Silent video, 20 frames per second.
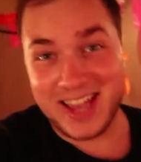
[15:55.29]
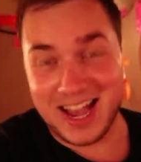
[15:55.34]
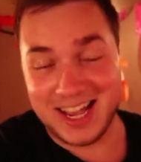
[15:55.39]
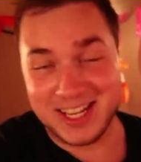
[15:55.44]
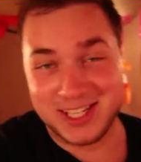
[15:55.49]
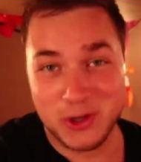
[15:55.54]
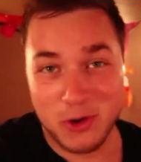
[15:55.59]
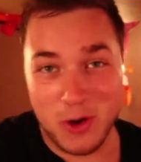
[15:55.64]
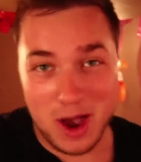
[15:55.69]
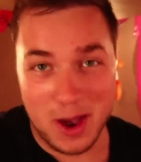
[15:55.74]

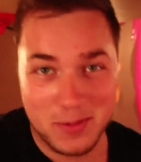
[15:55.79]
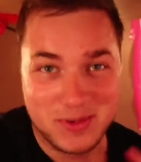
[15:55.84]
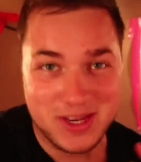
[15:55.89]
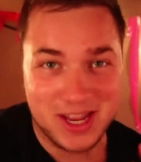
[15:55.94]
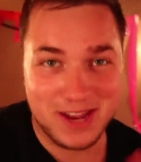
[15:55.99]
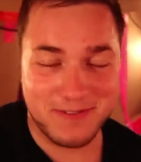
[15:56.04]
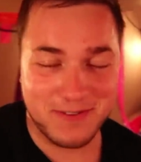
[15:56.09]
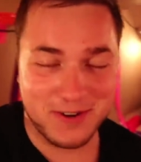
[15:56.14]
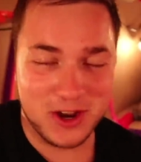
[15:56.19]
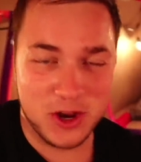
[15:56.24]
guys, so
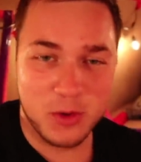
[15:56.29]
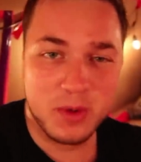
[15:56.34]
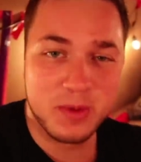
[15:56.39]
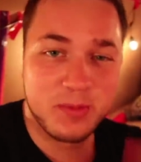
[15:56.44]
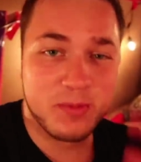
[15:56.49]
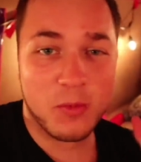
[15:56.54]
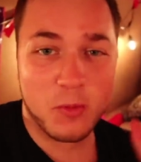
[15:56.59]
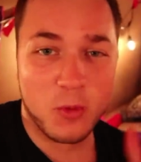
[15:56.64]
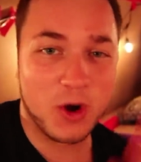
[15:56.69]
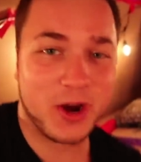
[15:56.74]
update for you,
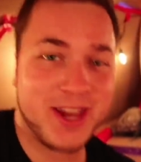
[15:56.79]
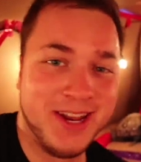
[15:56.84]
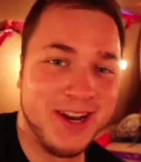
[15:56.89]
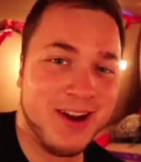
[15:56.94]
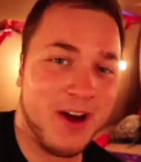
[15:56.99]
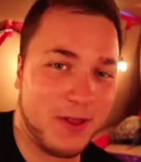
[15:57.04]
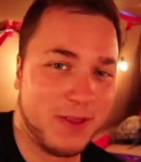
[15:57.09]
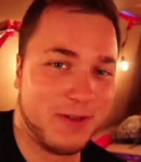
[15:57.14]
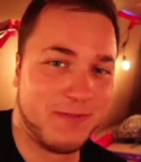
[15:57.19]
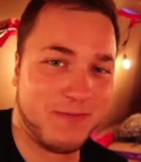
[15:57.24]
we've been working
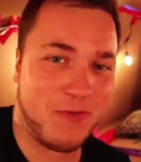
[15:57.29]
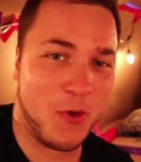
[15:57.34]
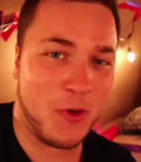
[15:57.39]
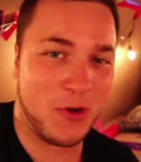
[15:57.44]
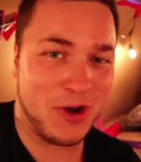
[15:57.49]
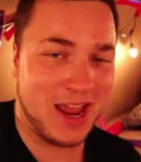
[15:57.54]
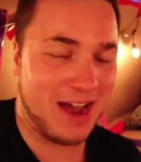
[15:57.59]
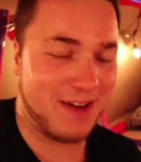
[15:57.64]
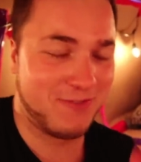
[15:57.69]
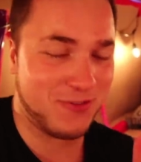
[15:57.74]
on the
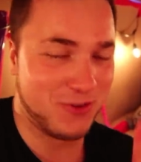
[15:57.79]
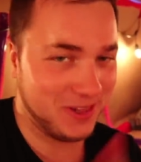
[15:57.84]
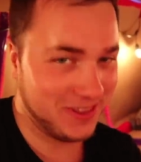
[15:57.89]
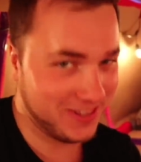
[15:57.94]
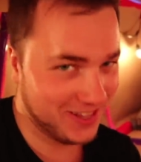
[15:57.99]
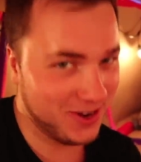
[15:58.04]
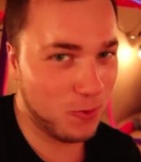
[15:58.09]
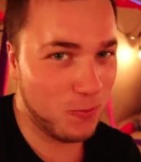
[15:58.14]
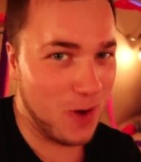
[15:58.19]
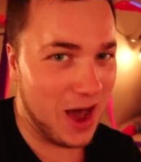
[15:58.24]
fort now for a
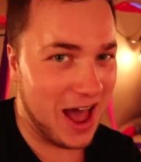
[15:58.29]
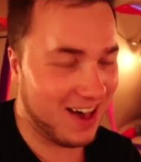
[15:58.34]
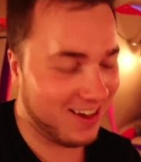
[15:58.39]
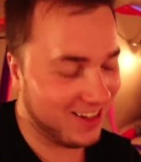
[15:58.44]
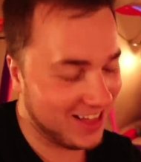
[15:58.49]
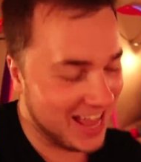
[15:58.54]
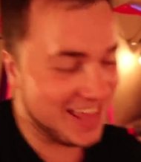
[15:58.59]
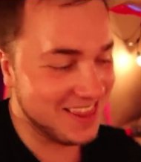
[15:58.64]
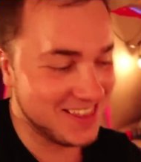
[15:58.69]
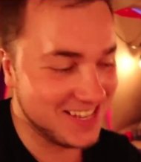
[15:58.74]
little
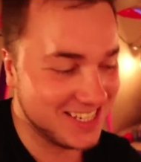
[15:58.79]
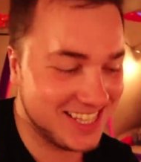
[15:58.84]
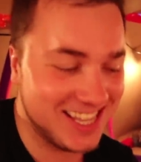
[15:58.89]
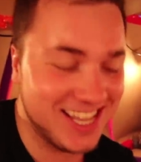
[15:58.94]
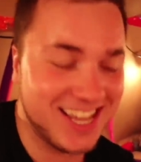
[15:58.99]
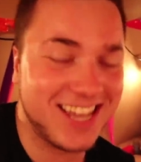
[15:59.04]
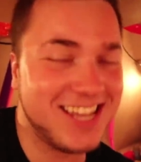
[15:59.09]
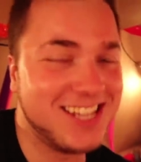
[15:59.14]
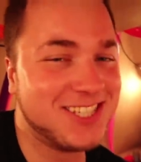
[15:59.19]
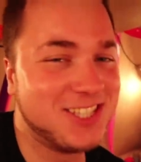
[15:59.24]
while and this
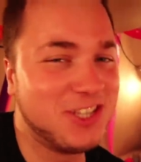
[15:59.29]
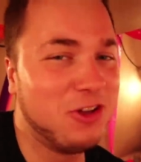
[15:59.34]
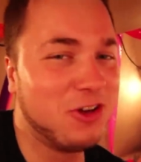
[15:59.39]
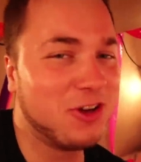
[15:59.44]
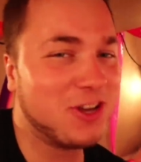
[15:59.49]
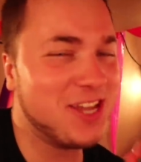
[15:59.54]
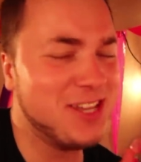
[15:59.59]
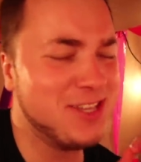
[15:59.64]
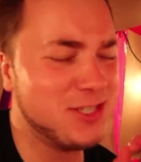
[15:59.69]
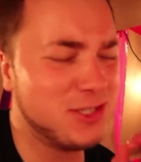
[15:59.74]
thing is
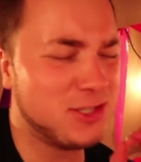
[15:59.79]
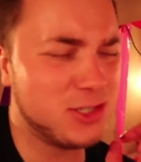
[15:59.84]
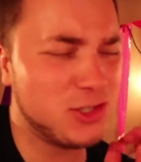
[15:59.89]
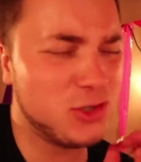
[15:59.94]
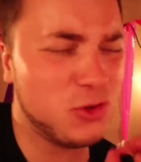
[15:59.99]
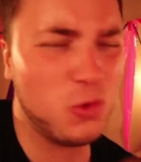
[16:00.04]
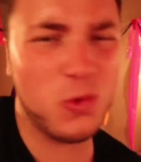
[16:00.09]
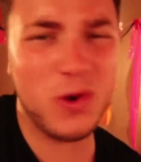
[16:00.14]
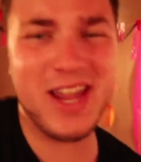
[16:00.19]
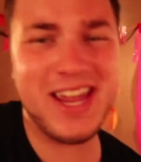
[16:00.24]
looking
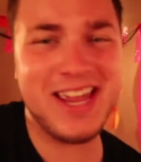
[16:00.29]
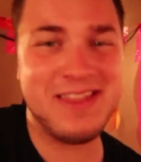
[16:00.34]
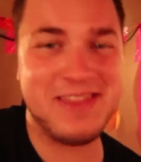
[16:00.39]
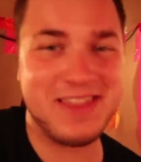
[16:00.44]
sweet.